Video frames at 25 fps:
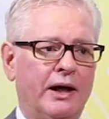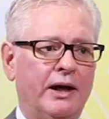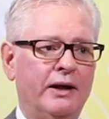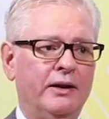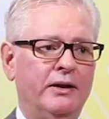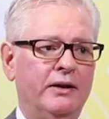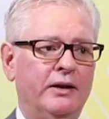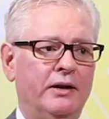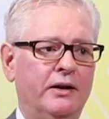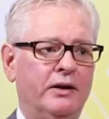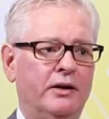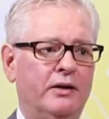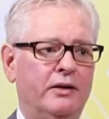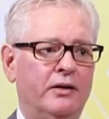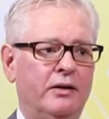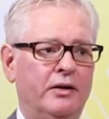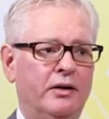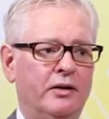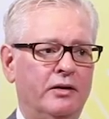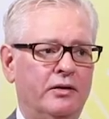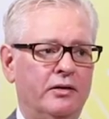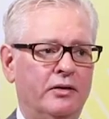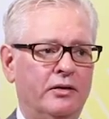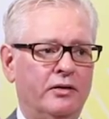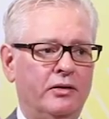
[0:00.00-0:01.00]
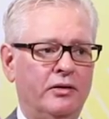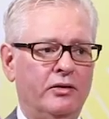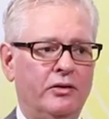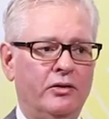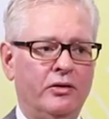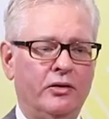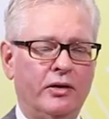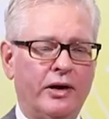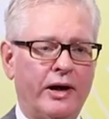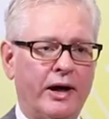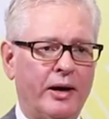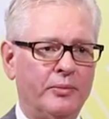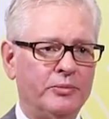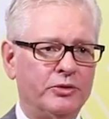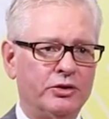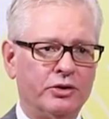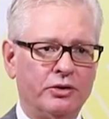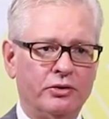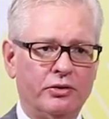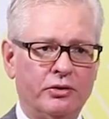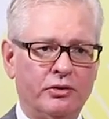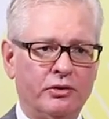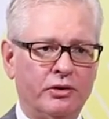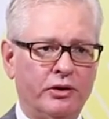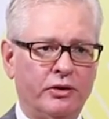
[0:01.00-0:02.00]
I think you're
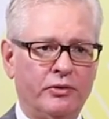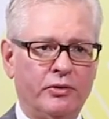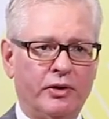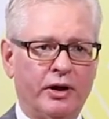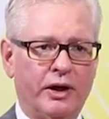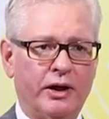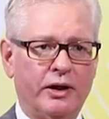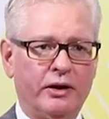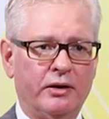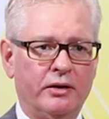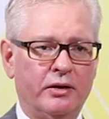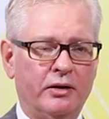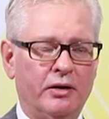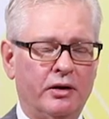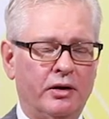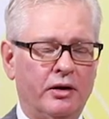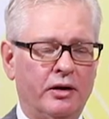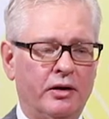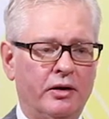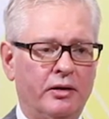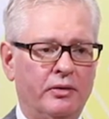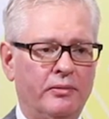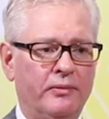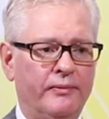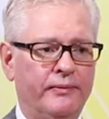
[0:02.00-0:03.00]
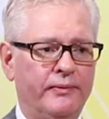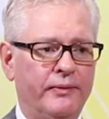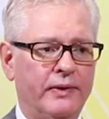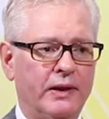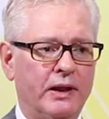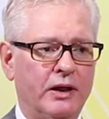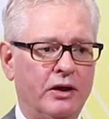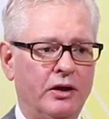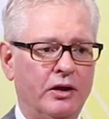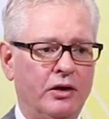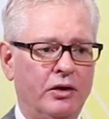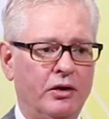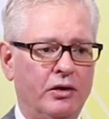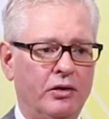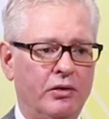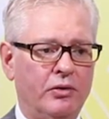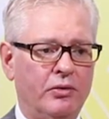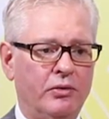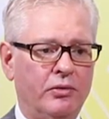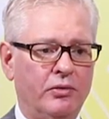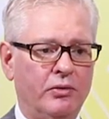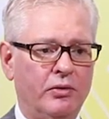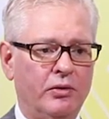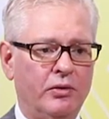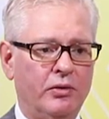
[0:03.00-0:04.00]
absolutely right. You know,
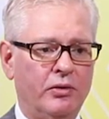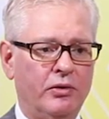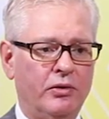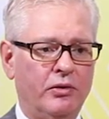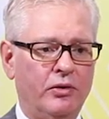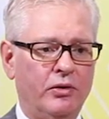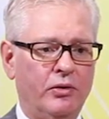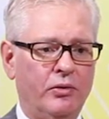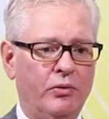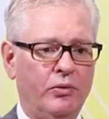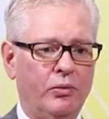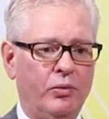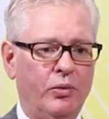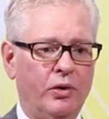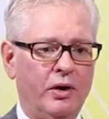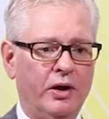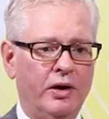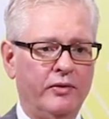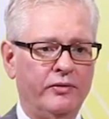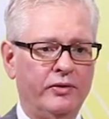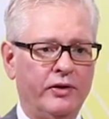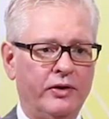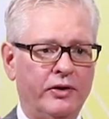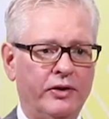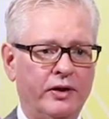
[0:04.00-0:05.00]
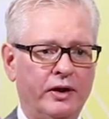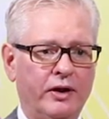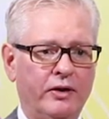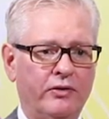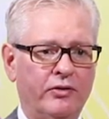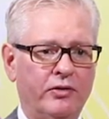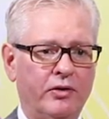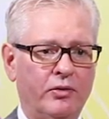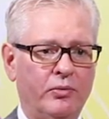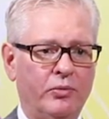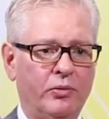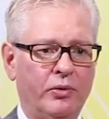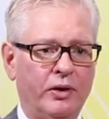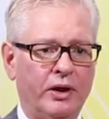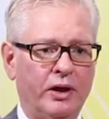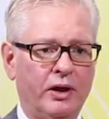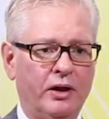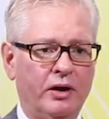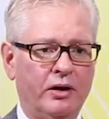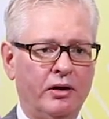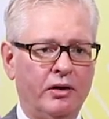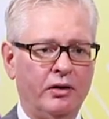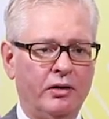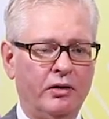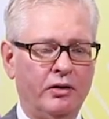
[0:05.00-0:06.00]
one of the things that we
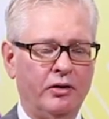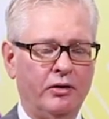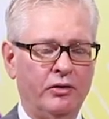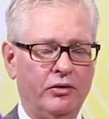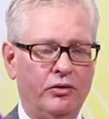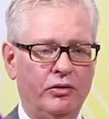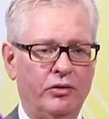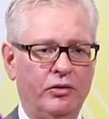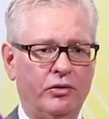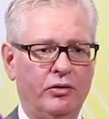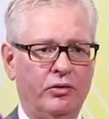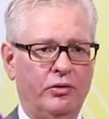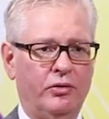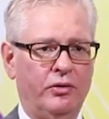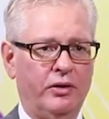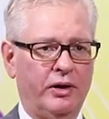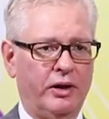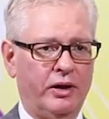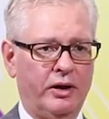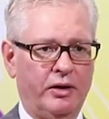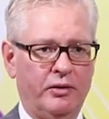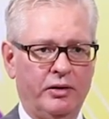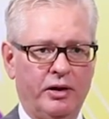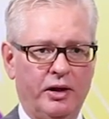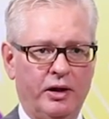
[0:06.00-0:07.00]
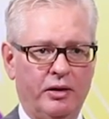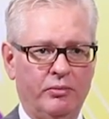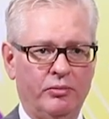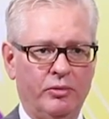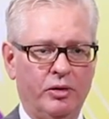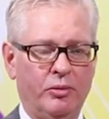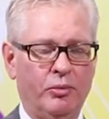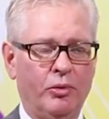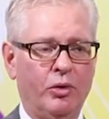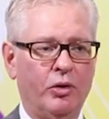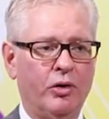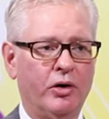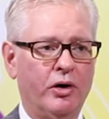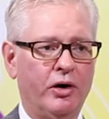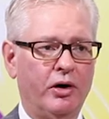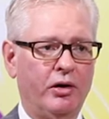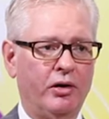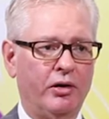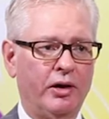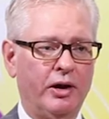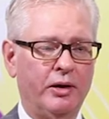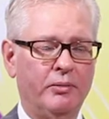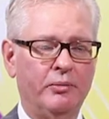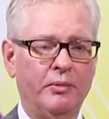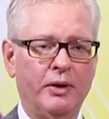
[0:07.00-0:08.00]
do at Memorial,
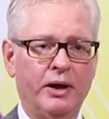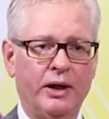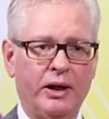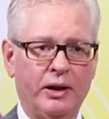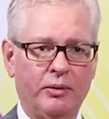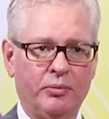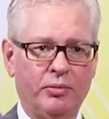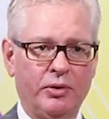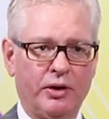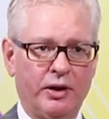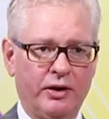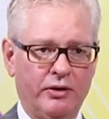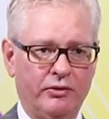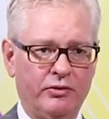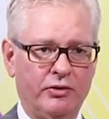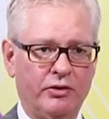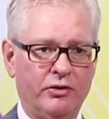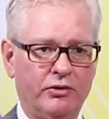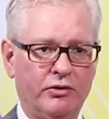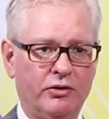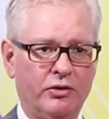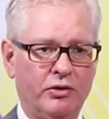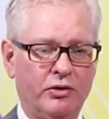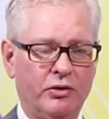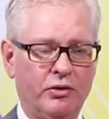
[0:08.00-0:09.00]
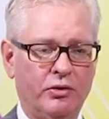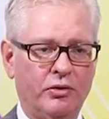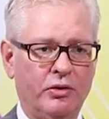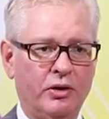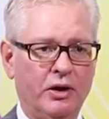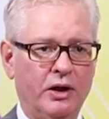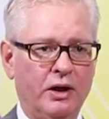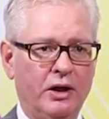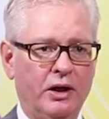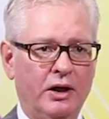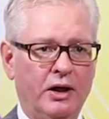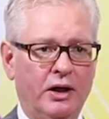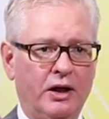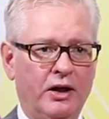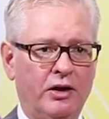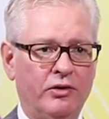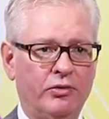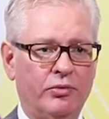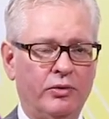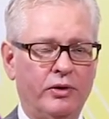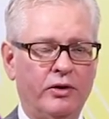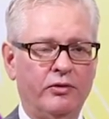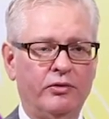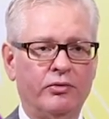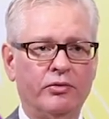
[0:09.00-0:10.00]
and many places do, is
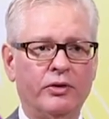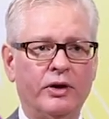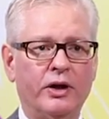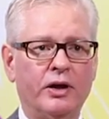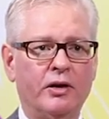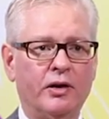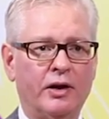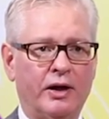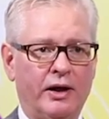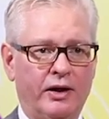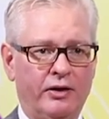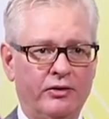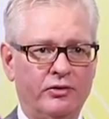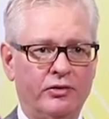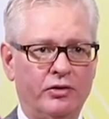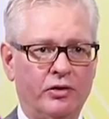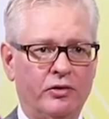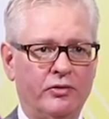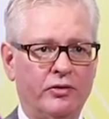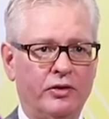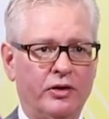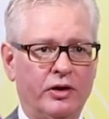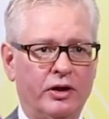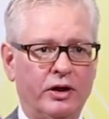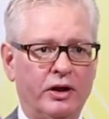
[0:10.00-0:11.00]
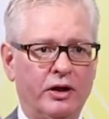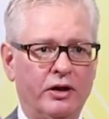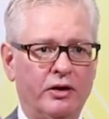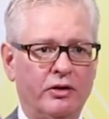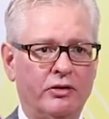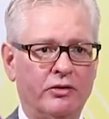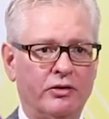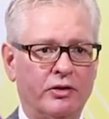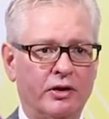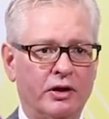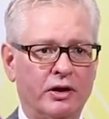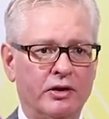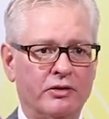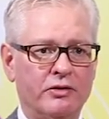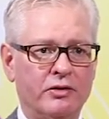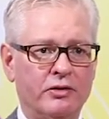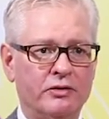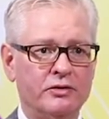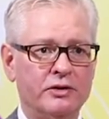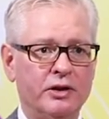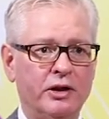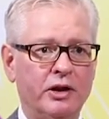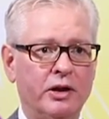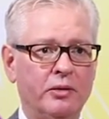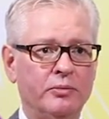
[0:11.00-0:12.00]
we've realized over the years that it's
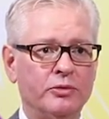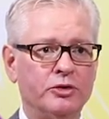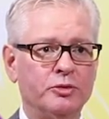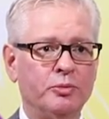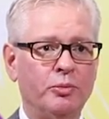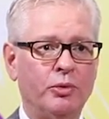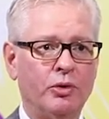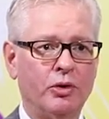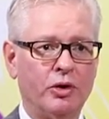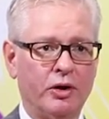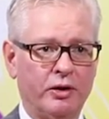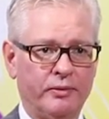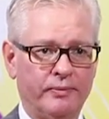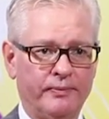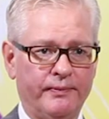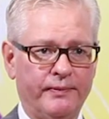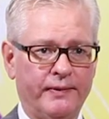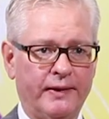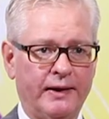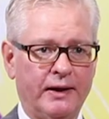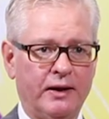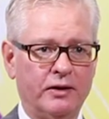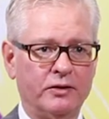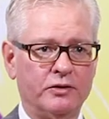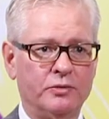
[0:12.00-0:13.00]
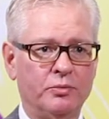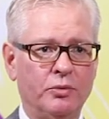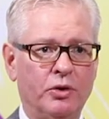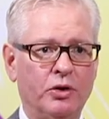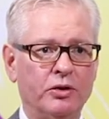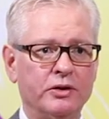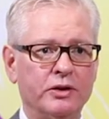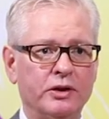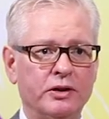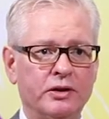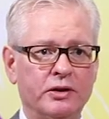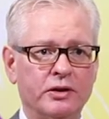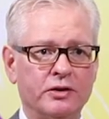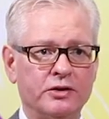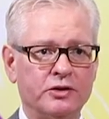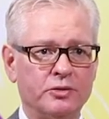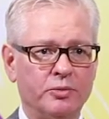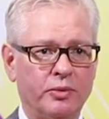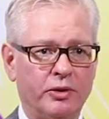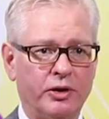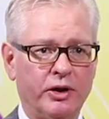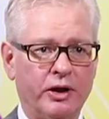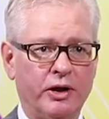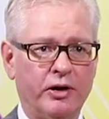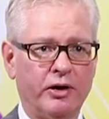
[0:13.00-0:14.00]
a team sport. It's
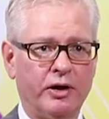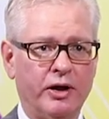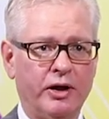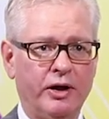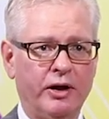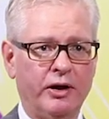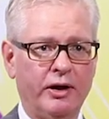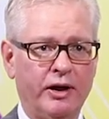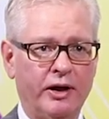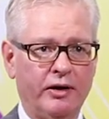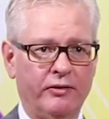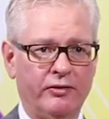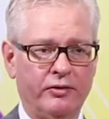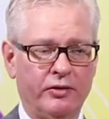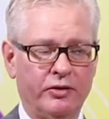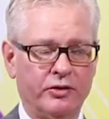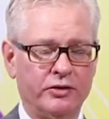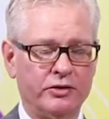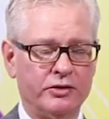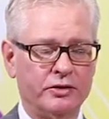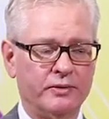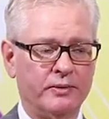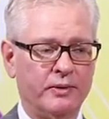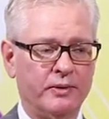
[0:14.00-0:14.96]
multidisciplinary efforts.